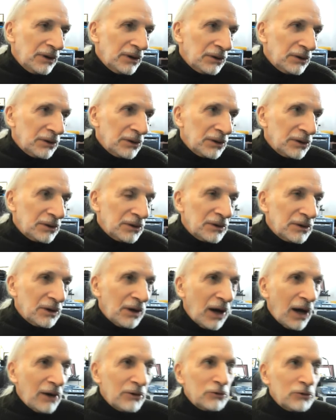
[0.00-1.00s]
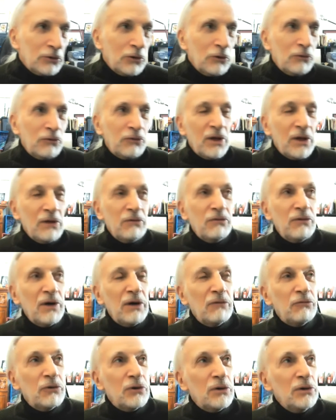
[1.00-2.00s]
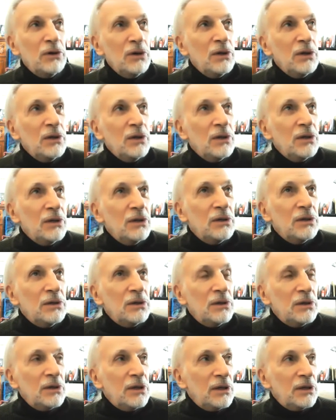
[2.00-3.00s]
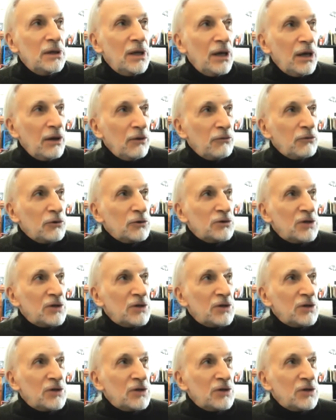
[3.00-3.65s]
Uh, I don't know if they've ever ever